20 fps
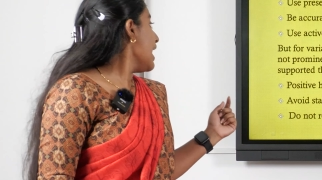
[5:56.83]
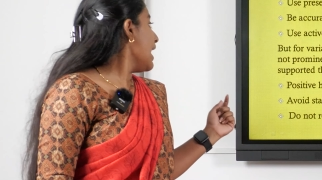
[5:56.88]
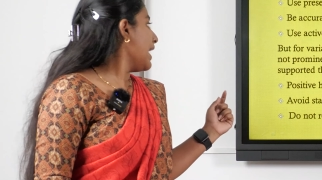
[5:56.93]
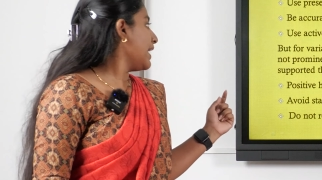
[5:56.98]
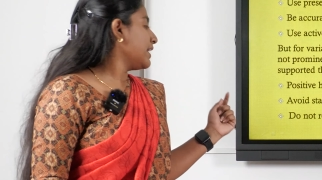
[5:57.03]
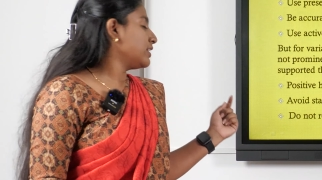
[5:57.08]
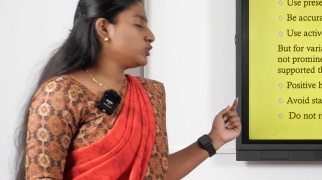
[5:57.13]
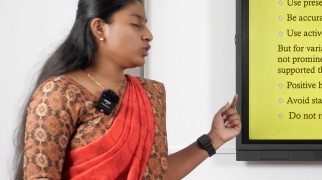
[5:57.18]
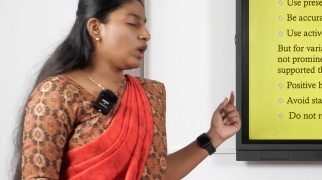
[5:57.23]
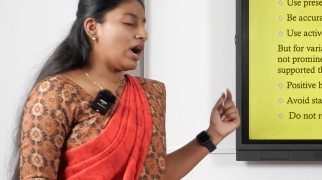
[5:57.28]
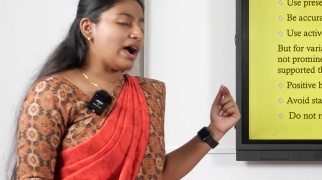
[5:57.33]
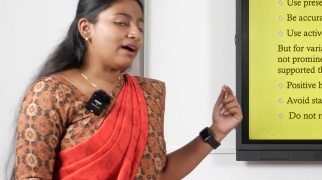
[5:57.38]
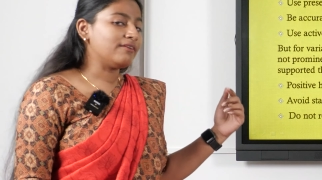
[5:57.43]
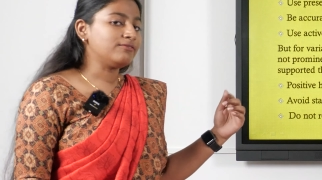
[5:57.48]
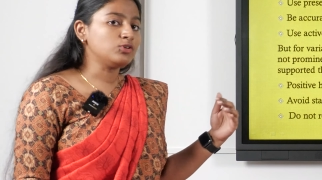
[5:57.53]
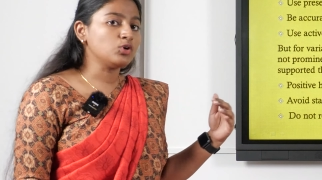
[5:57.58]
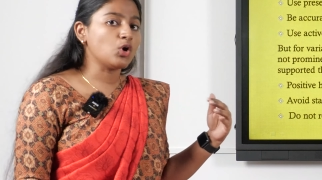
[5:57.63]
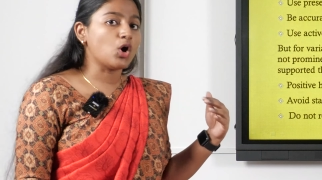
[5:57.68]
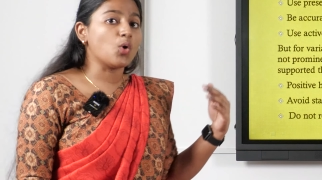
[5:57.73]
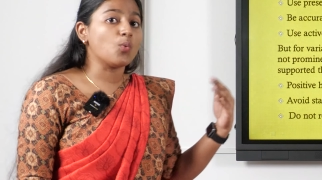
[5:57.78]
And you
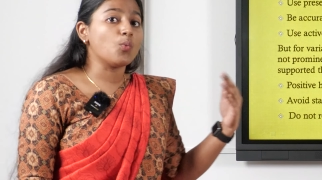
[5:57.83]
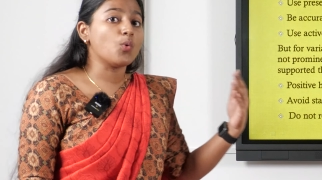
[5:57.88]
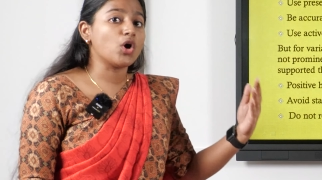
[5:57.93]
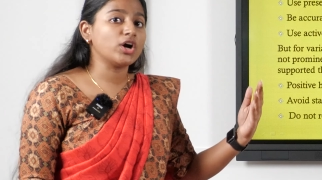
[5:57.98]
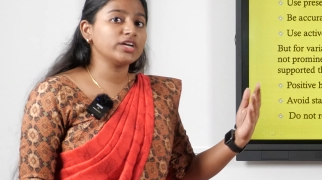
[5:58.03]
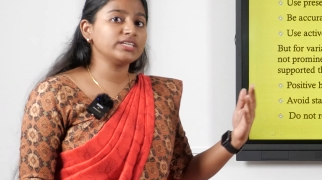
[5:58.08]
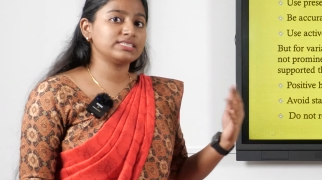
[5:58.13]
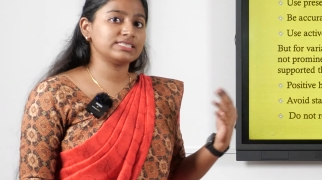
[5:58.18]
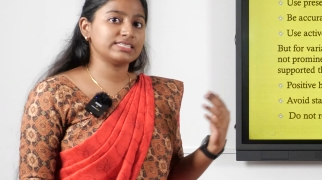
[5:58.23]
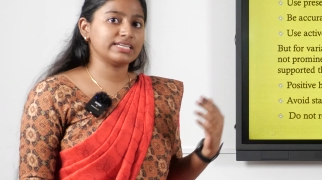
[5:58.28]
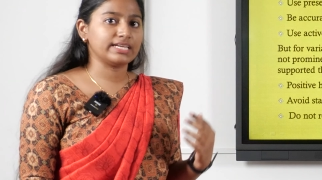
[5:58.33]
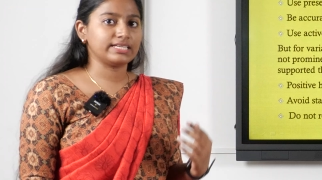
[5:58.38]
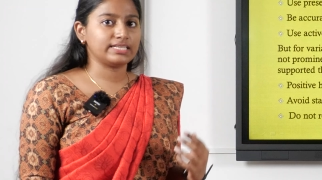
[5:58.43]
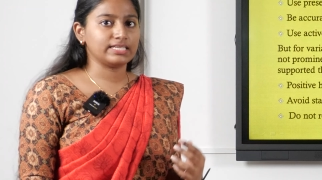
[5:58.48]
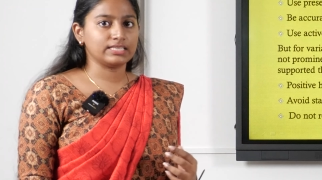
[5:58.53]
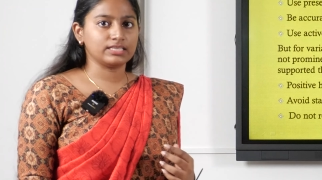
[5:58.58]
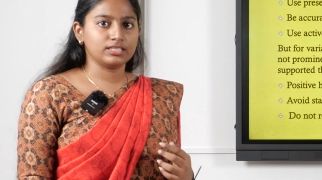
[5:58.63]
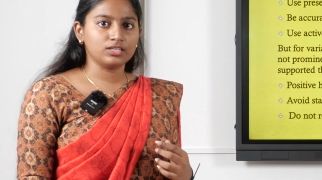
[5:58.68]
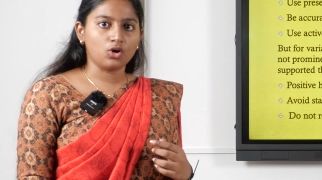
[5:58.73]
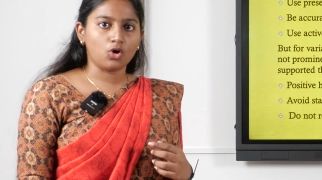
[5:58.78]
have to avoid
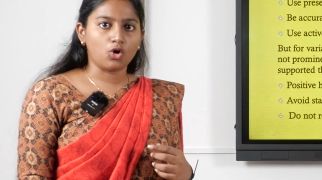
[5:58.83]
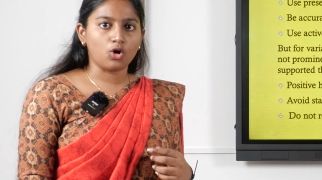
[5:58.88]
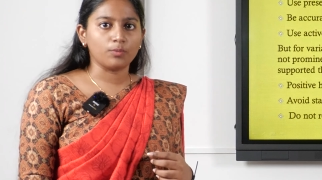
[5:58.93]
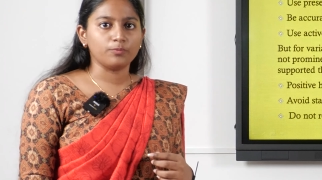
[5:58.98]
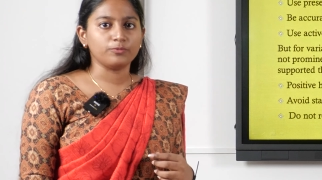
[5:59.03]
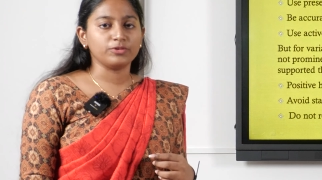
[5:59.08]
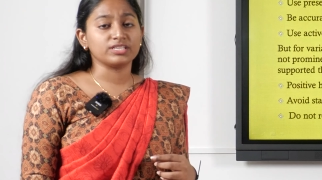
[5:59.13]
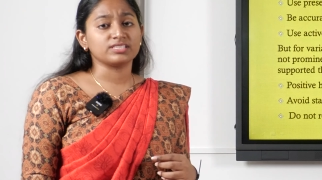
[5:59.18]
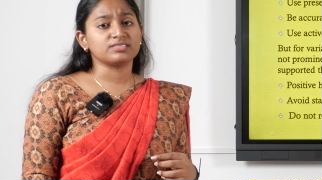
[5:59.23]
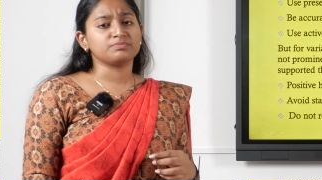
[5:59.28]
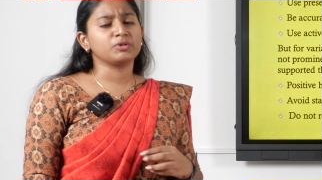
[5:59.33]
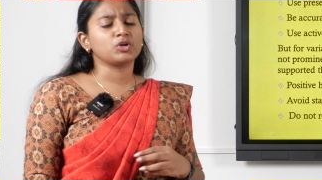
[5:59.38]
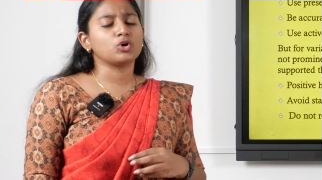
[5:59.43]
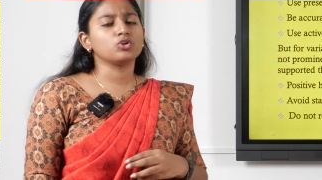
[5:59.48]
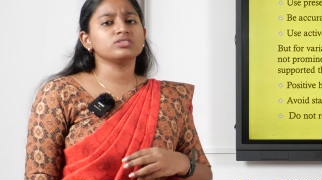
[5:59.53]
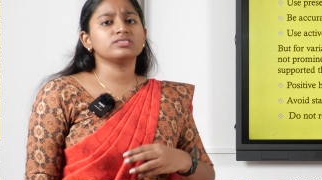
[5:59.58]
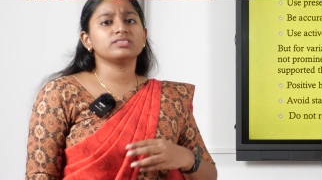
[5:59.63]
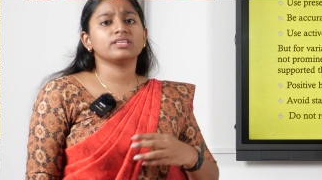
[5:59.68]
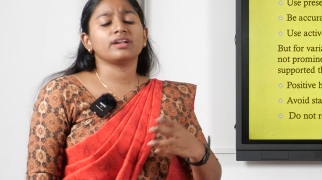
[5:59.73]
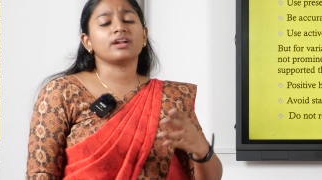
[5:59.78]
stating the obvious
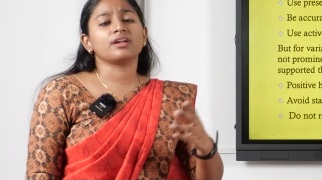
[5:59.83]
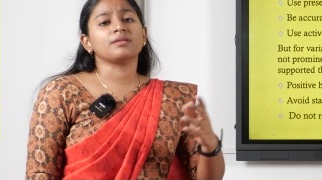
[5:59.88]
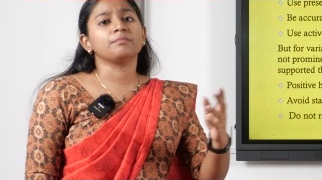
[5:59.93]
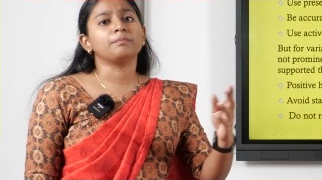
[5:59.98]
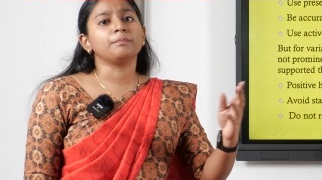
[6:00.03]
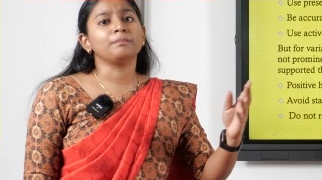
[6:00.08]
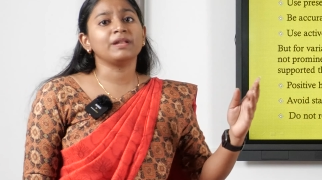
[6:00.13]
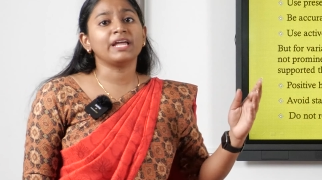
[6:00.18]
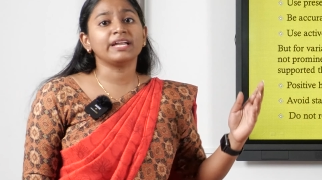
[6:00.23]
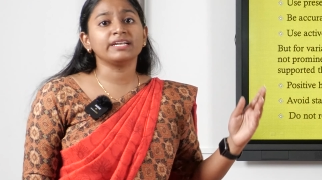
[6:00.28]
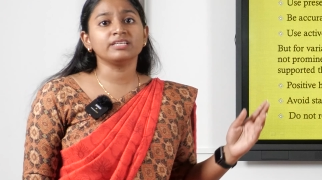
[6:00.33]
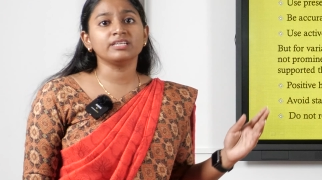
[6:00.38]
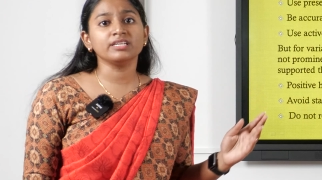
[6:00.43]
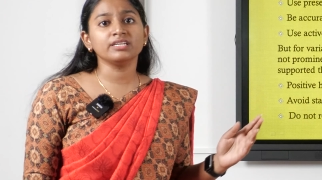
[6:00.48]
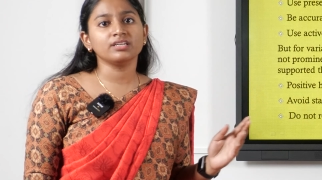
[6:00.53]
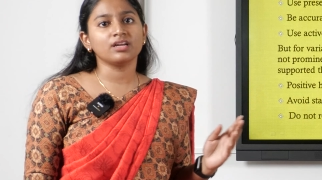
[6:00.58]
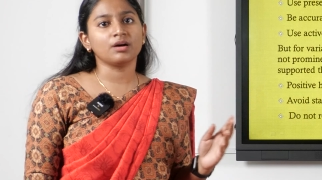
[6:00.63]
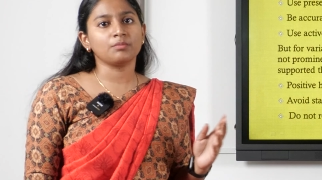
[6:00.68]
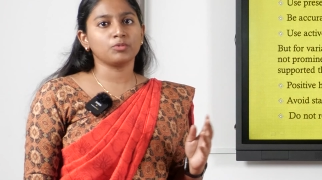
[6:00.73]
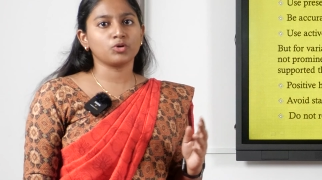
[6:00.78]
because there are
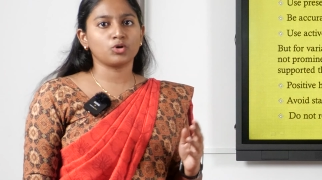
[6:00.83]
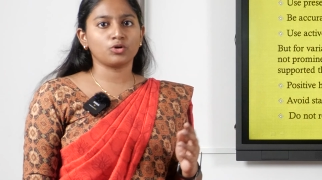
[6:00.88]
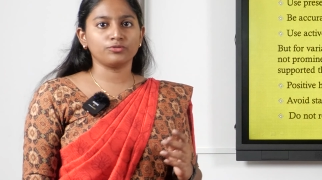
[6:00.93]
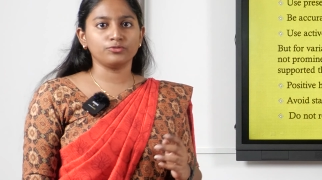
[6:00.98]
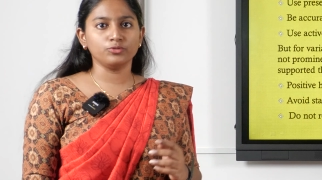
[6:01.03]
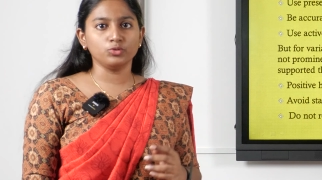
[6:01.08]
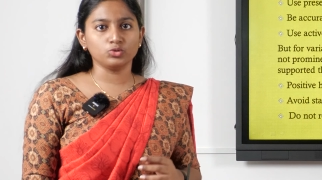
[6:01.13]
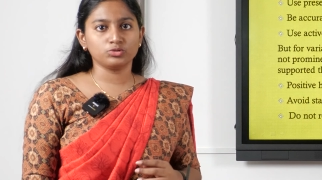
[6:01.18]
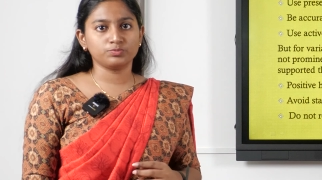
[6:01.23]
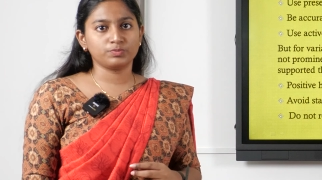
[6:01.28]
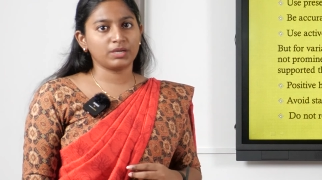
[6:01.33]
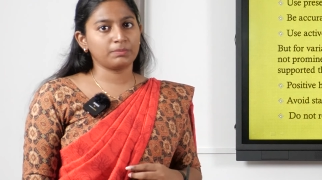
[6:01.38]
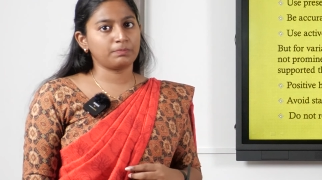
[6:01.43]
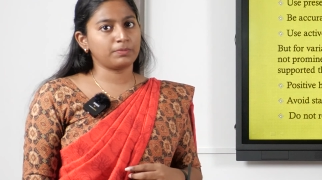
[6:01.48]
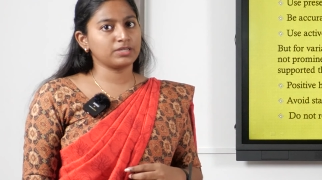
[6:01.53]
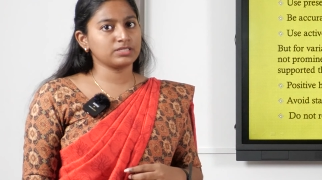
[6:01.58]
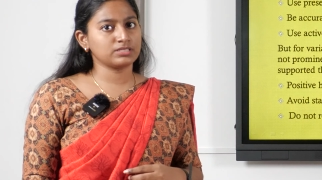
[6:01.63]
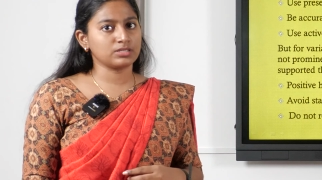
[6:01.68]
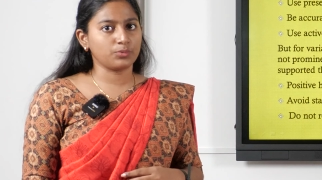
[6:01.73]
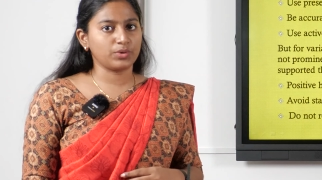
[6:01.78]
plenty number of
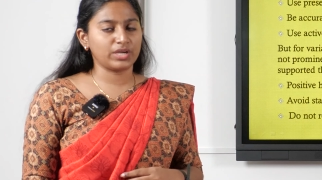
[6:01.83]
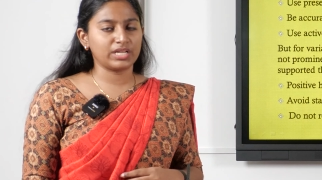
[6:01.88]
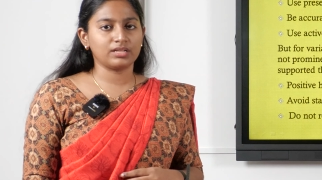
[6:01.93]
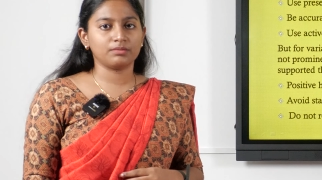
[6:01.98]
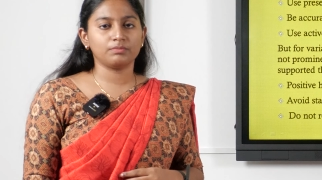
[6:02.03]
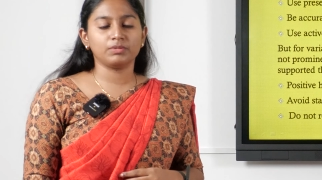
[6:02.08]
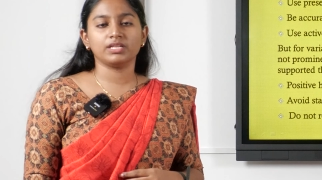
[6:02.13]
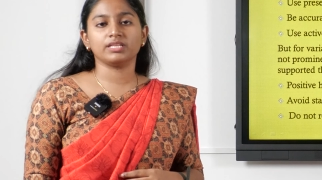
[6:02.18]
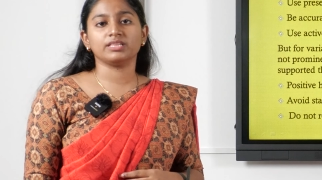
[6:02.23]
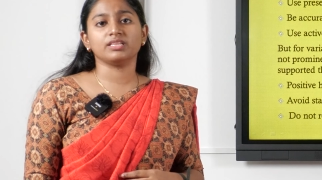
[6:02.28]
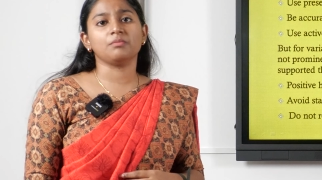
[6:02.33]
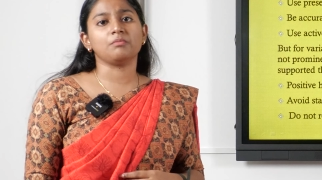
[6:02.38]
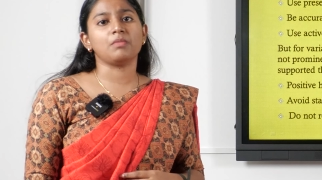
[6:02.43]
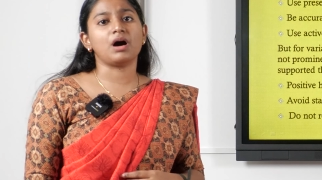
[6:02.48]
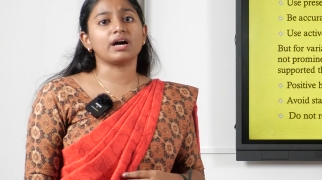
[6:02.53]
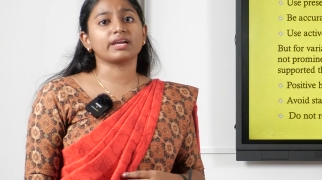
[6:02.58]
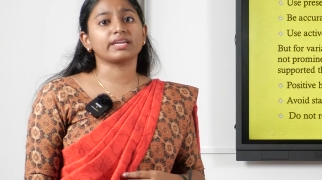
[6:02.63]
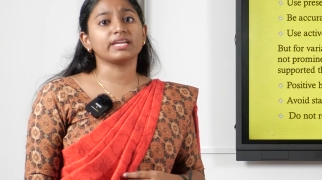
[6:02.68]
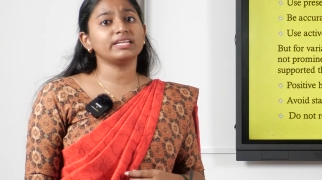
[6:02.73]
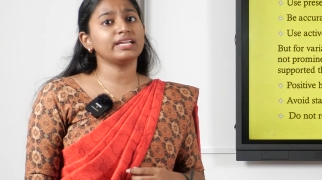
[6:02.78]
newspapers available in the
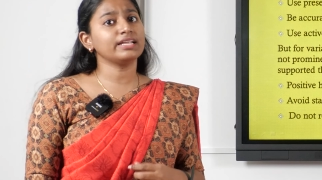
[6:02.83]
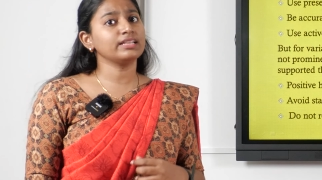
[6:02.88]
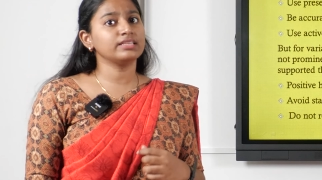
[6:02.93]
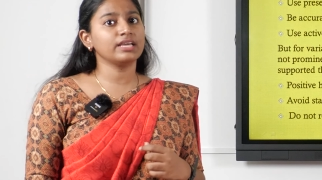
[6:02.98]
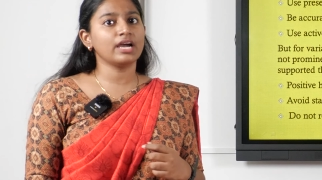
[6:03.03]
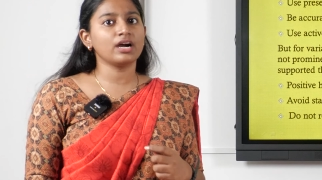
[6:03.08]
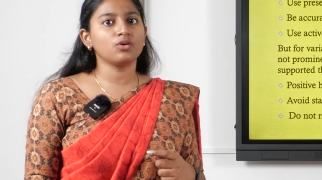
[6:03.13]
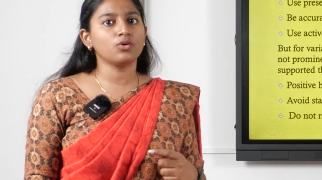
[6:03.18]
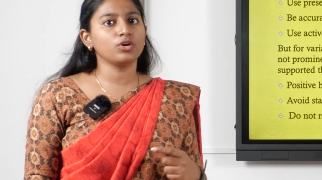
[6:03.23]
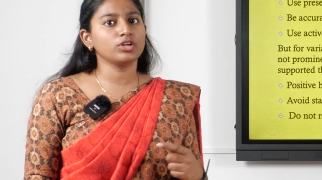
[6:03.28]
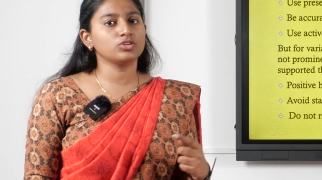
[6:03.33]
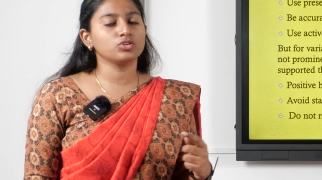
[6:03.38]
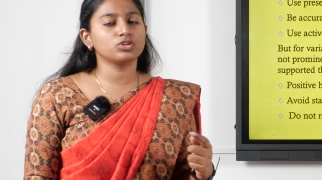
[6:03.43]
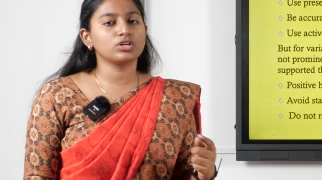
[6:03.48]
market and they are going to